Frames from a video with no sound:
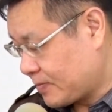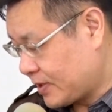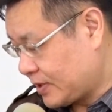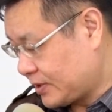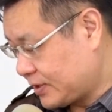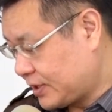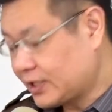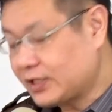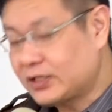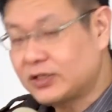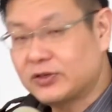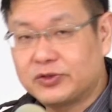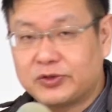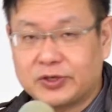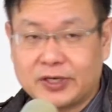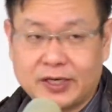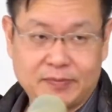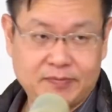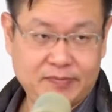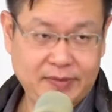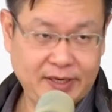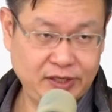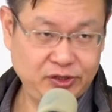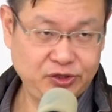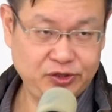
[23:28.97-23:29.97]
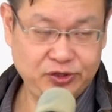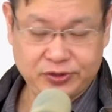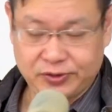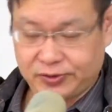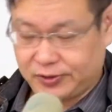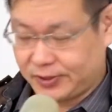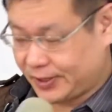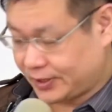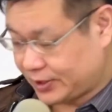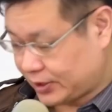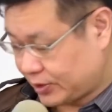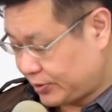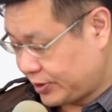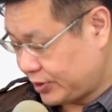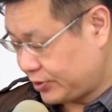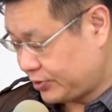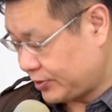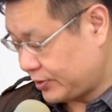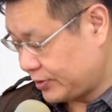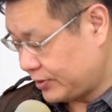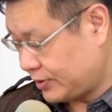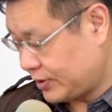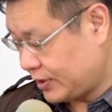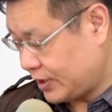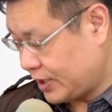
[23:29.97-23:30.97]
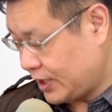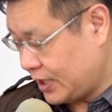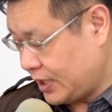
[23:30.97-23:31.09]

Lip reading: signal you can measure, the acceleration